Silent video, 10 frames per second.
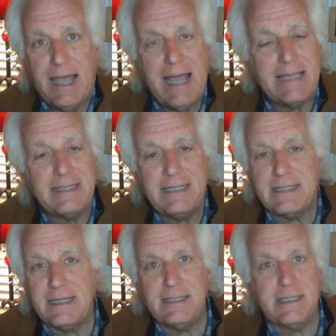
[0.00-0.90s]
as it
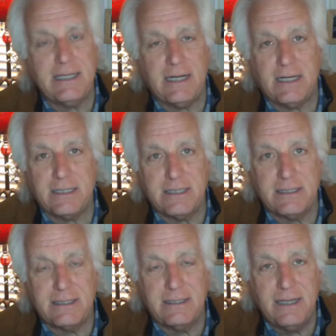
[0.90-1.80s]
does in our
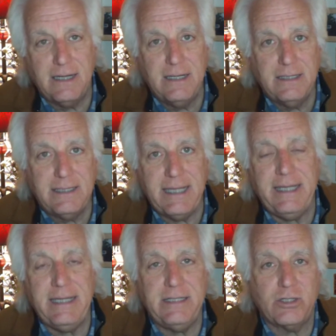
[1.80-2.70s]

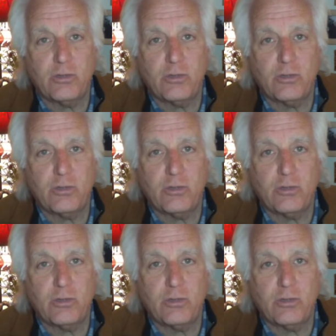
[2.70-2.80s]
teens,